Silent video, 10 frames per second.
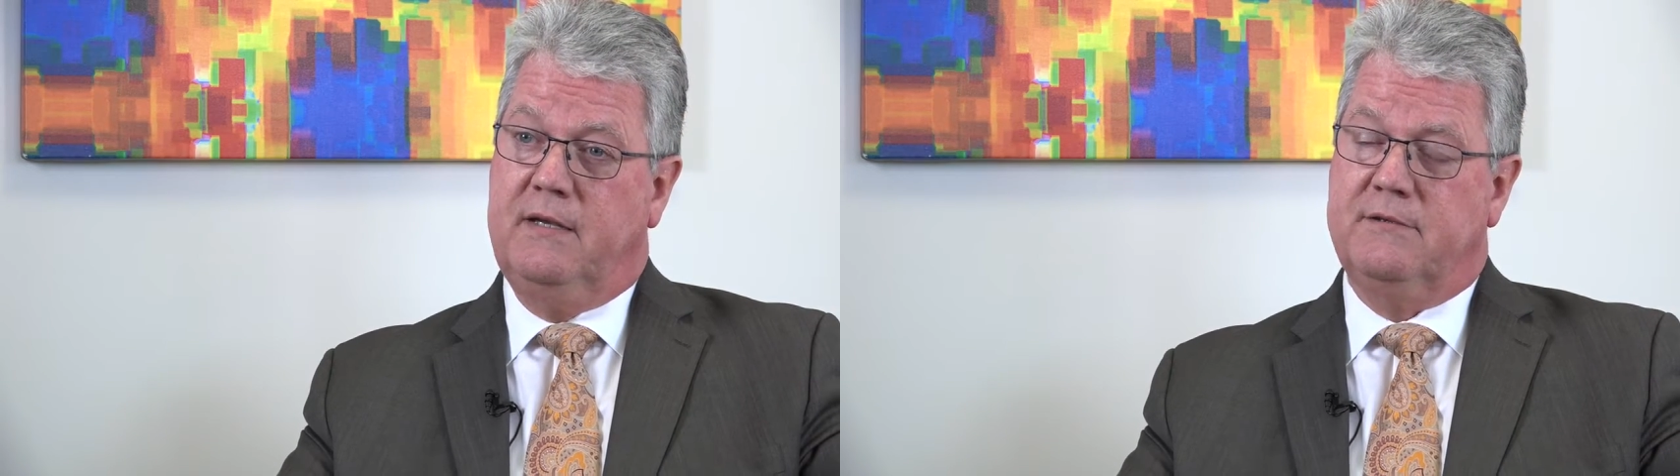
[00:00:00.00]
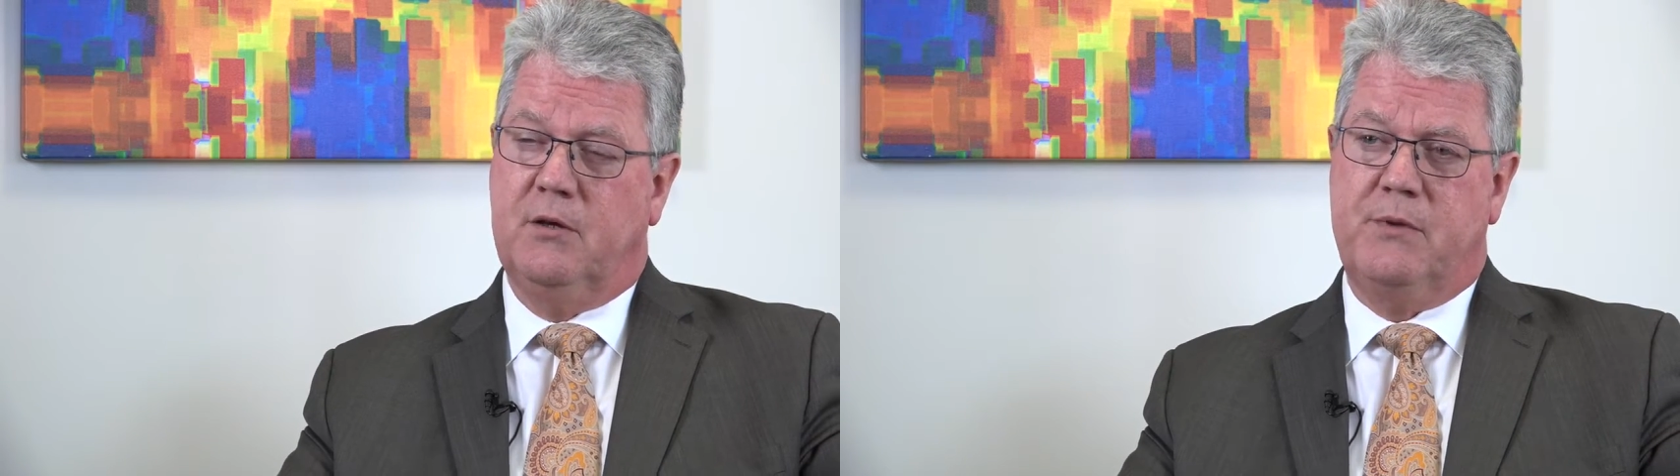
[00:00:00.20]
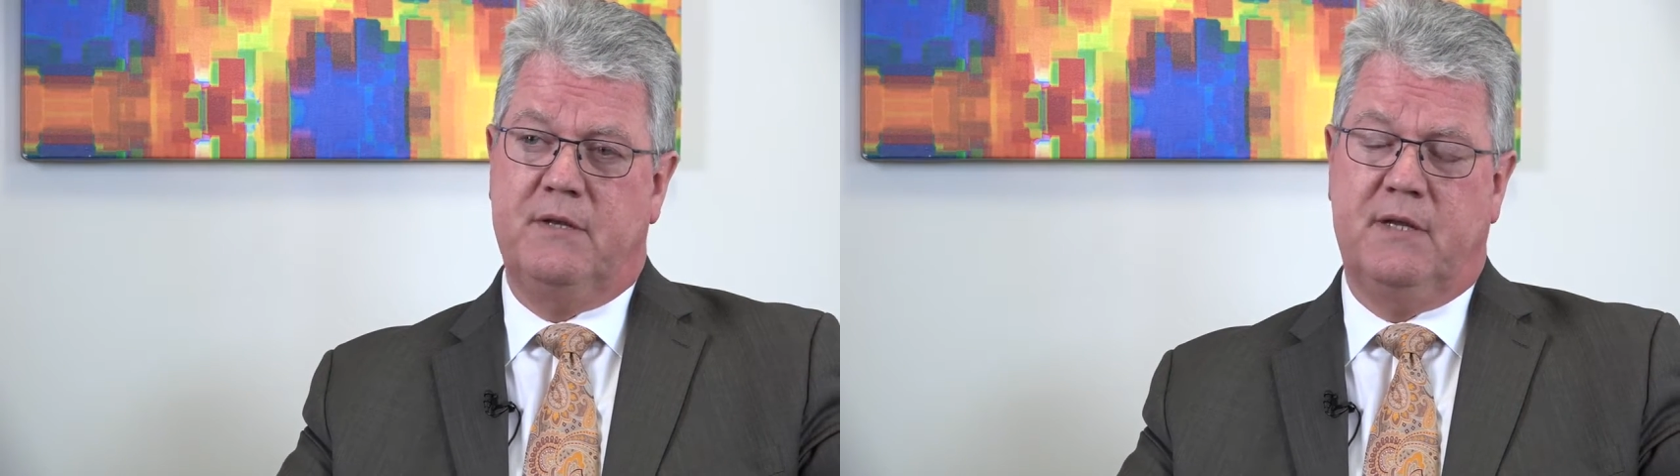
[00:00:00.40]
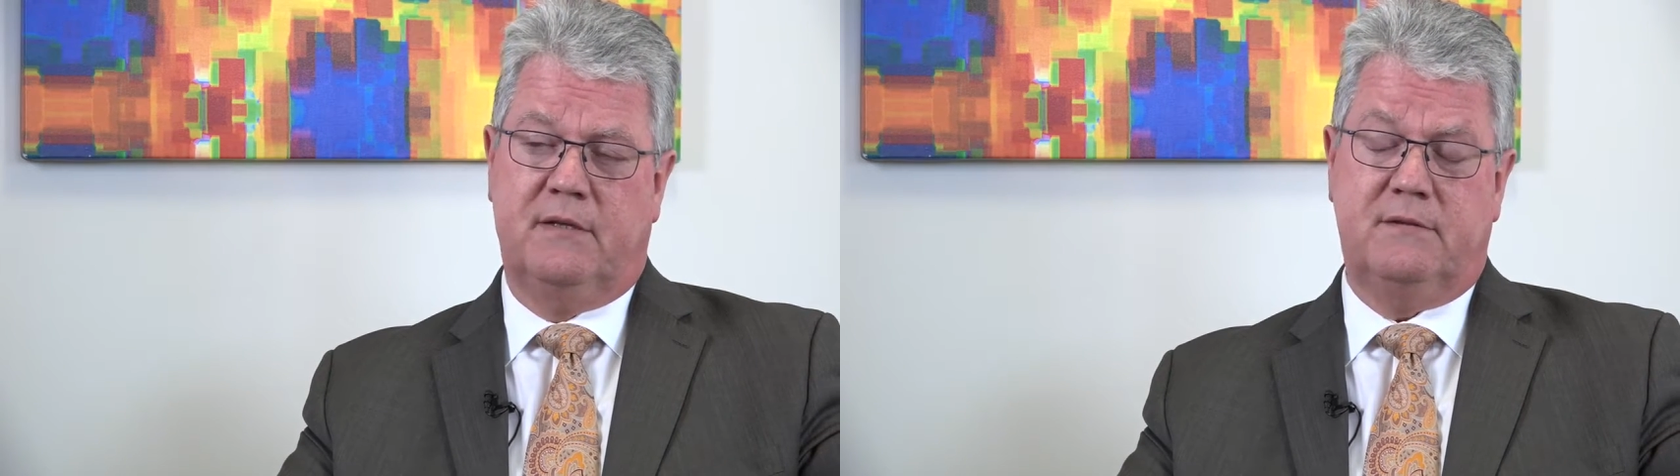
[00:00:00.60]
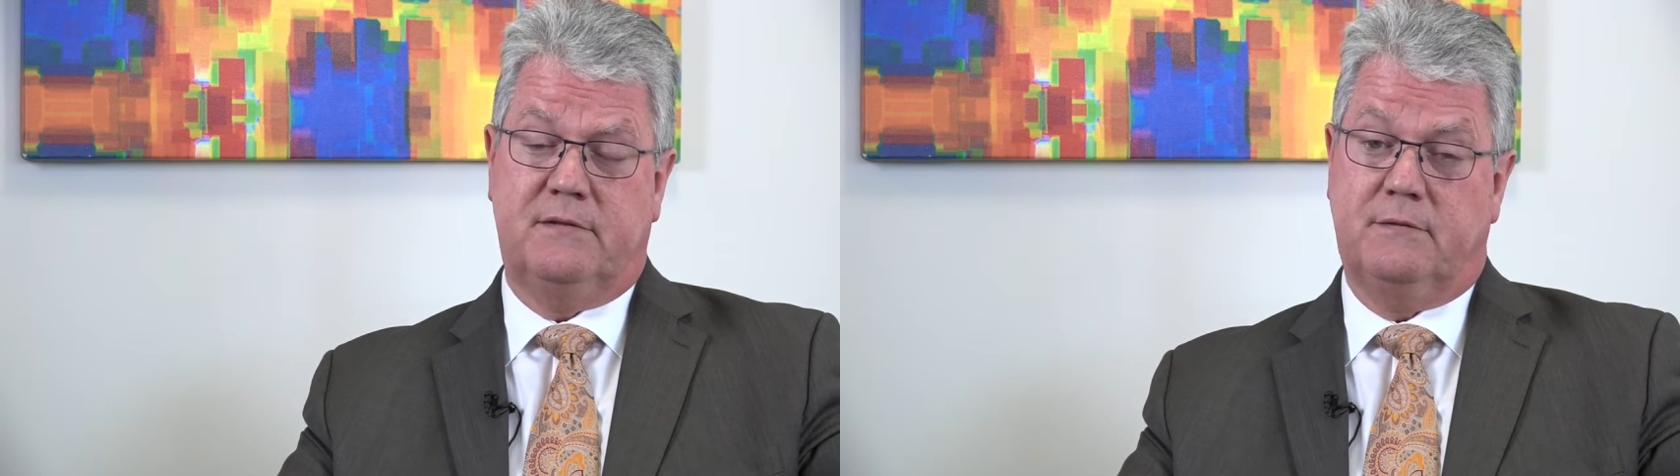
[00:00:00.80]
something
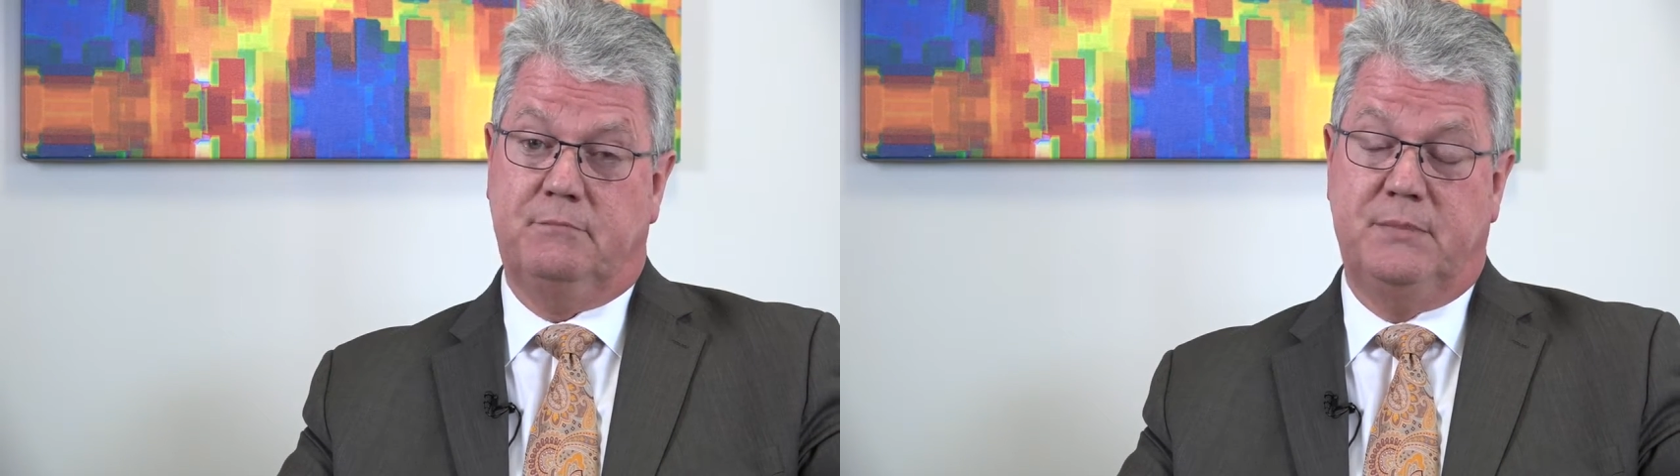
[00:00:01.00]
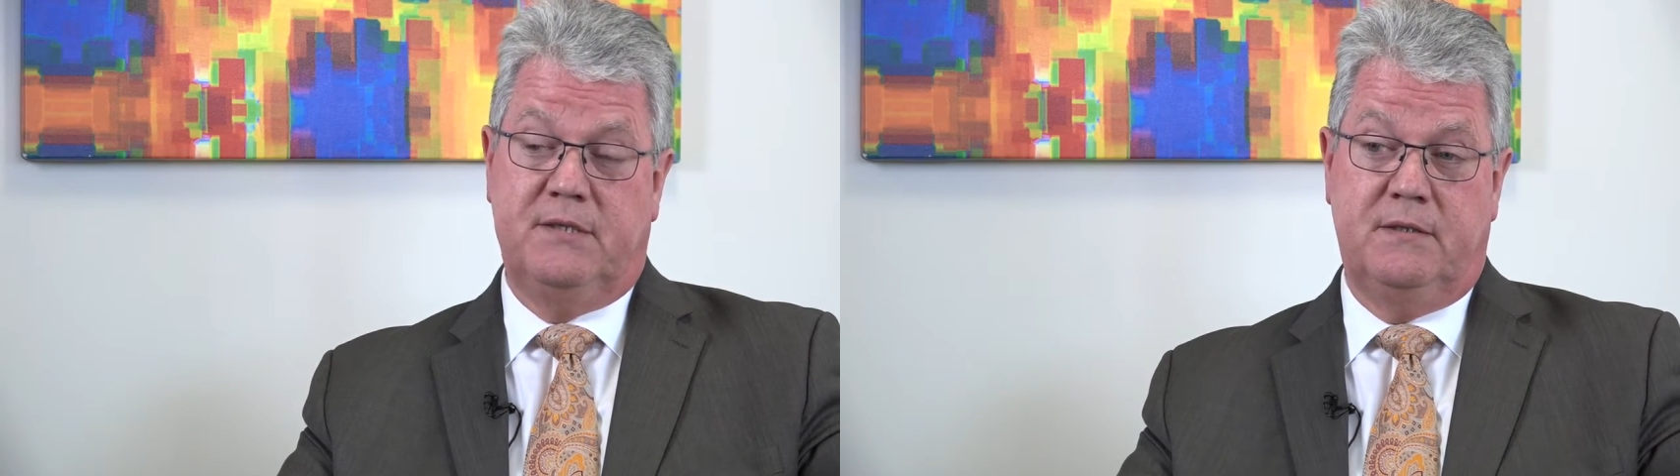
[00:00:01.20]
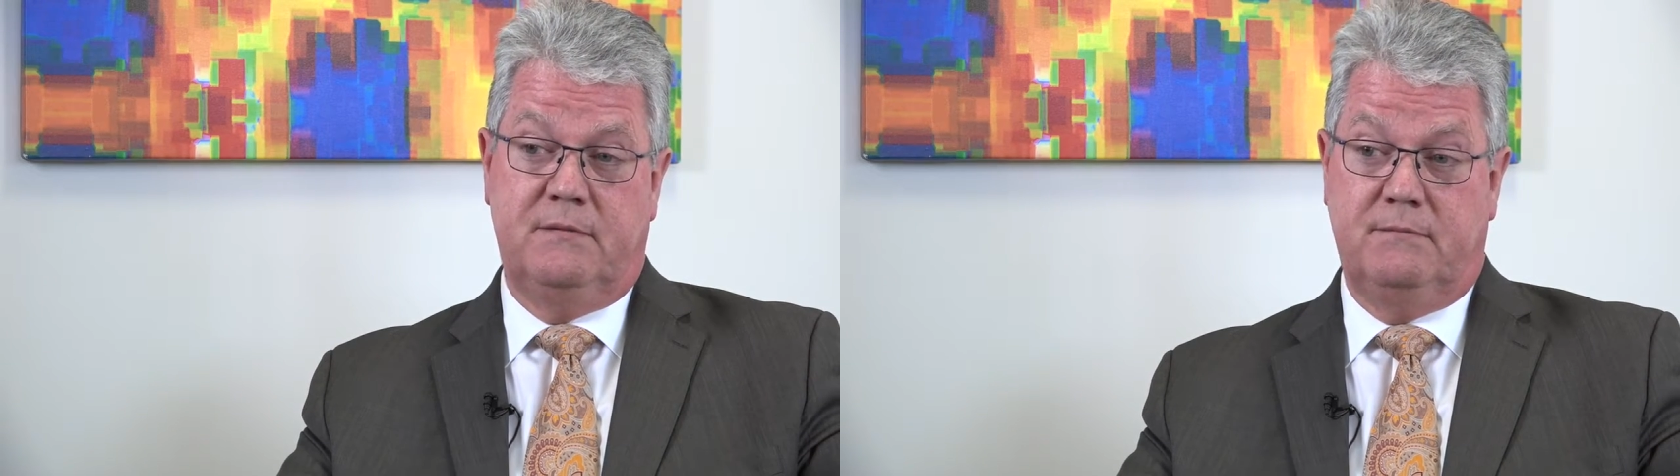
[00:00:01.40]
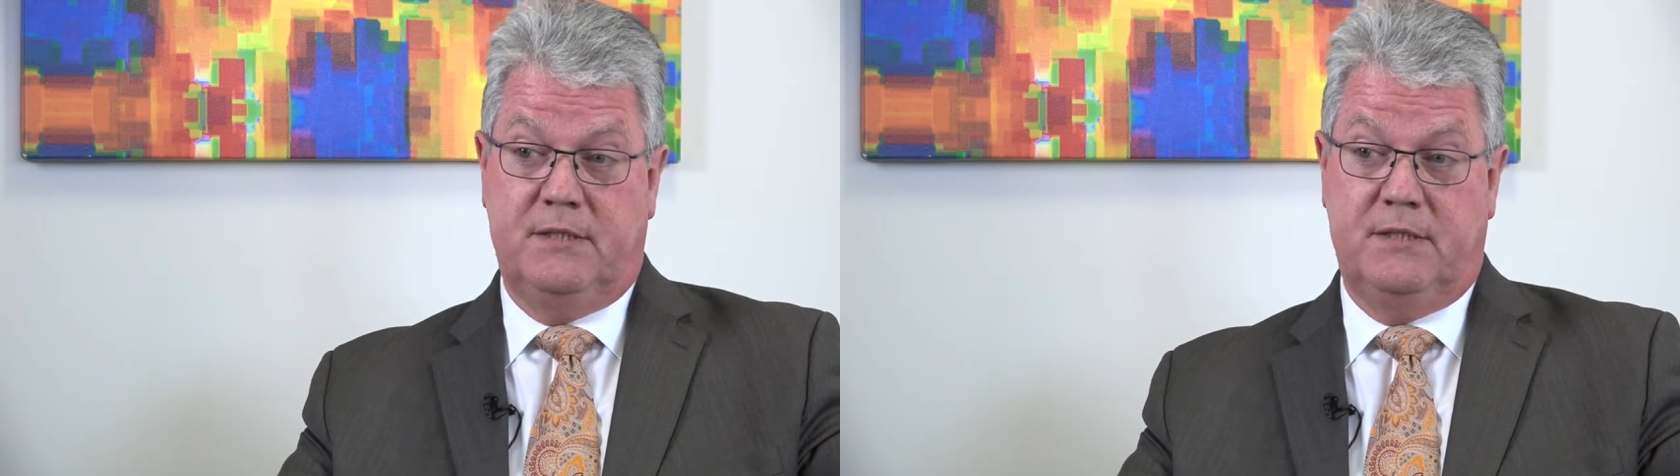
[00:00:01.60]
that's been